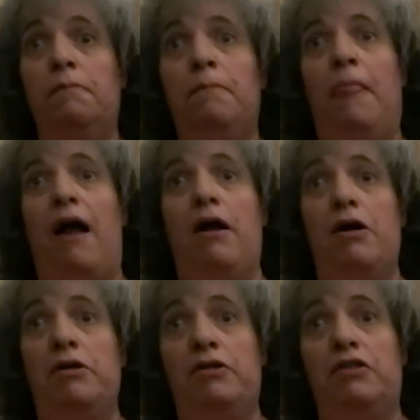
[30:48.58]
I
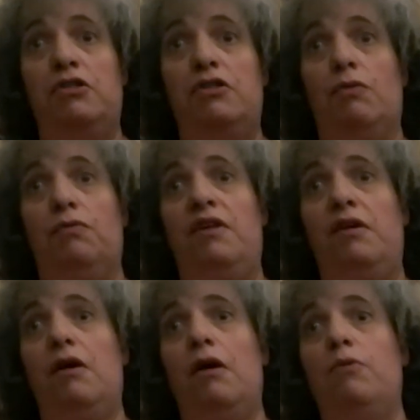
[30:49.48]
honestly don't
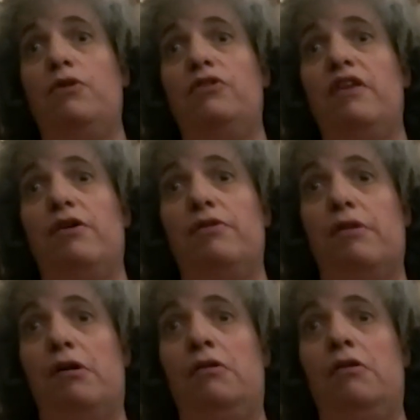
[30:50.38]
think I was there
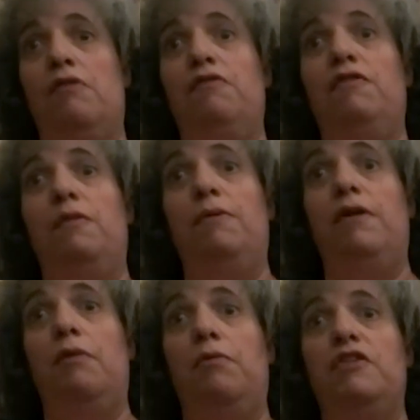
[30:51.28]
long enough to
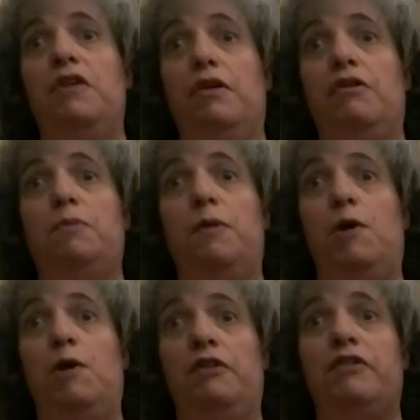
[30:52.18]
be able to
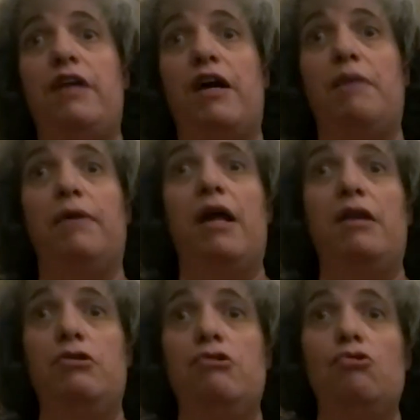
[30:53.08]
experience that, but I
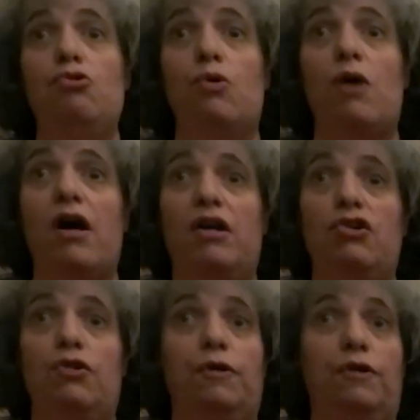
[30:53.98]
knew I
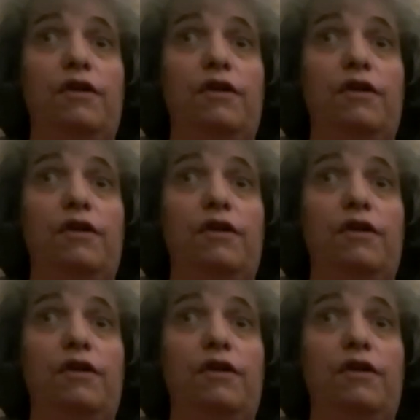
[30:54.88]
could.